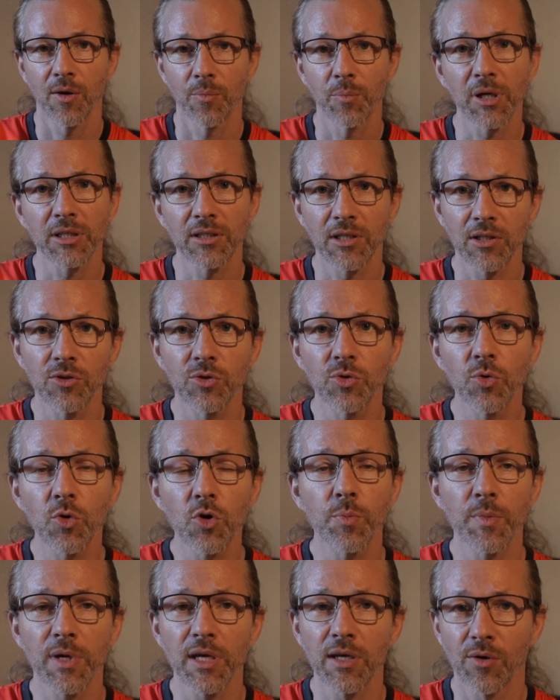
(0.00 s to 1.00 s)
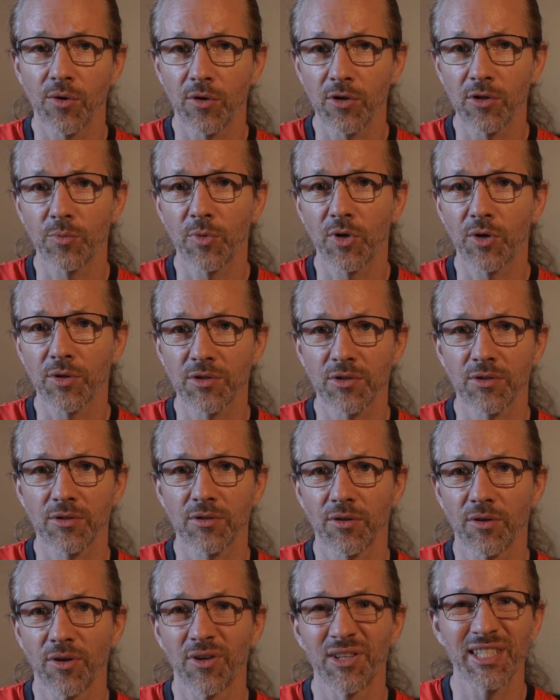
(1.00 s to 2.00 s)
But it took me
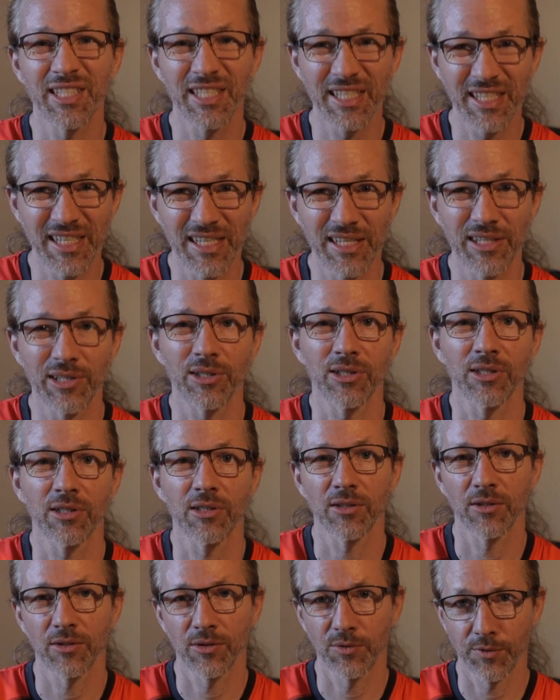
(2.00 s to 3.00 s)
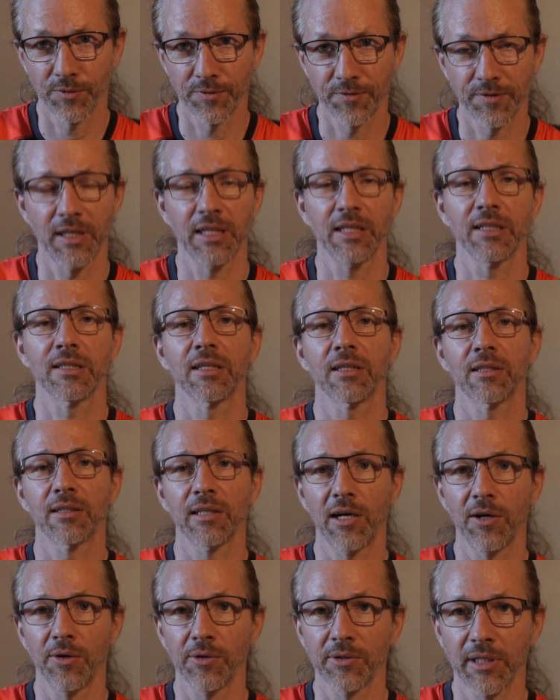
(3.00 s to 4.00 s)
almost a year to find that
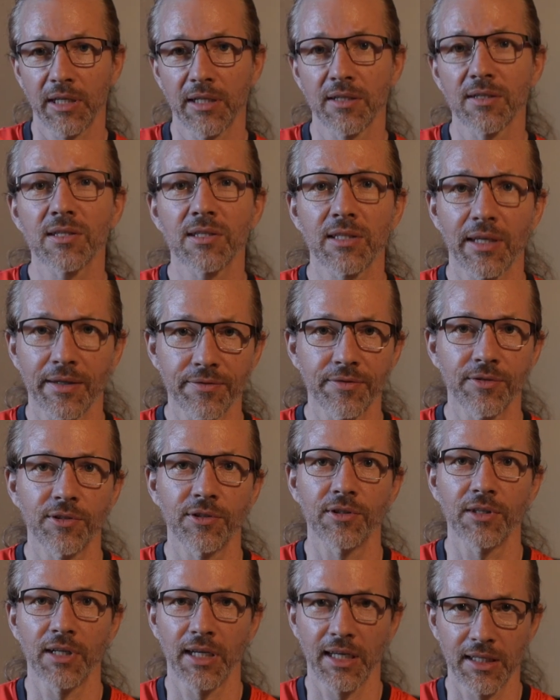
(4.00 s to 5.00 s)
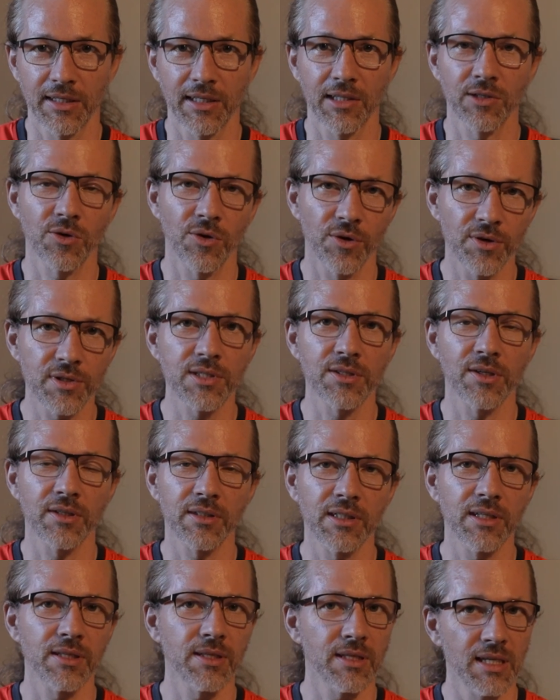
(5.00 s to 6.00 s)
out and suffer and
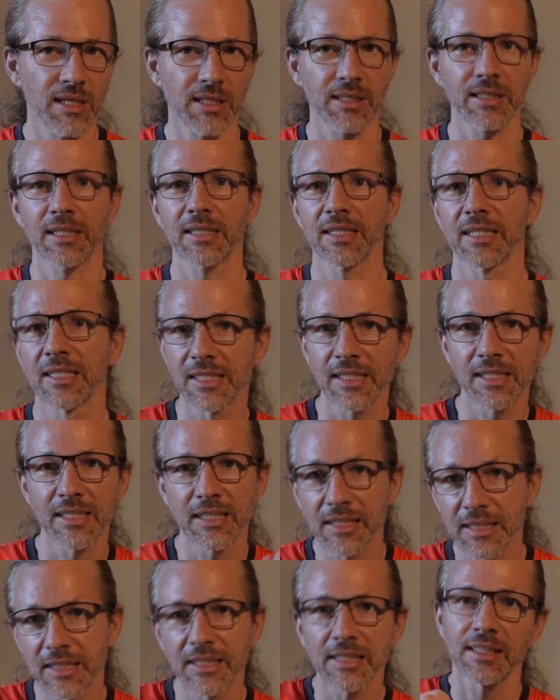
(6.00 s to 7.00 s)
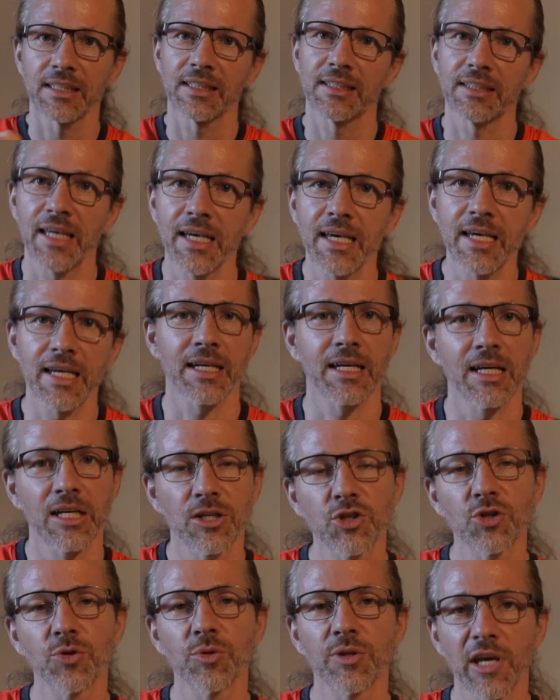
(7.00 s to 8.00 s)
constantly think that, dang, I
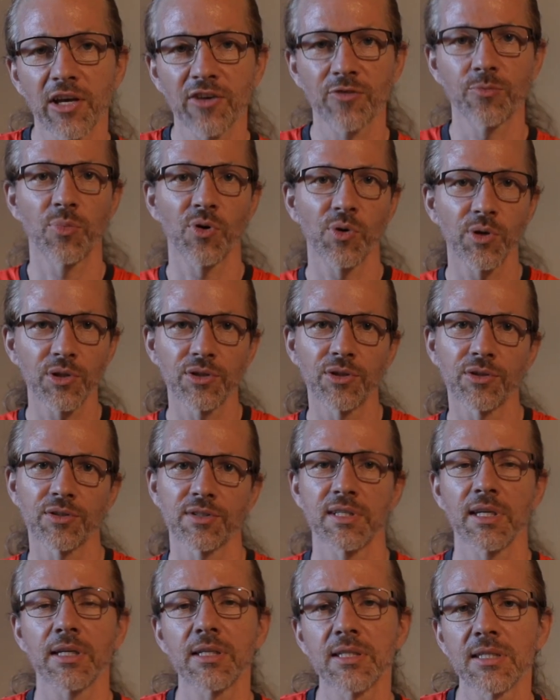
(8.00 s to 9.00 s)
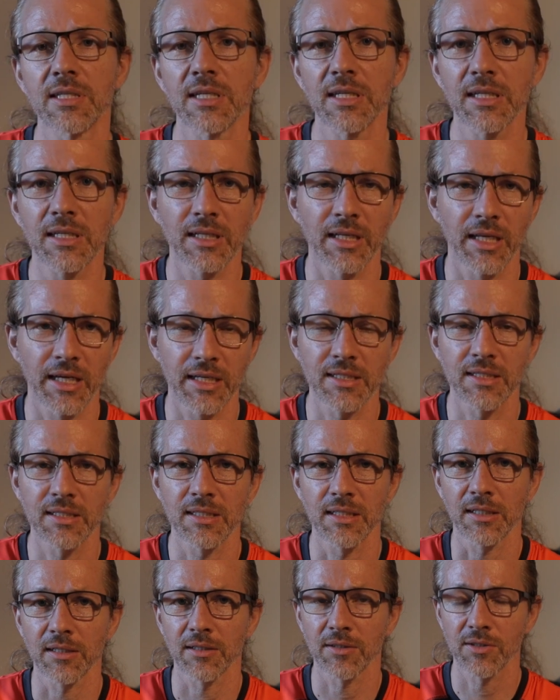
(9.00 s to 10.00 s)
should have bought the 6D Classic.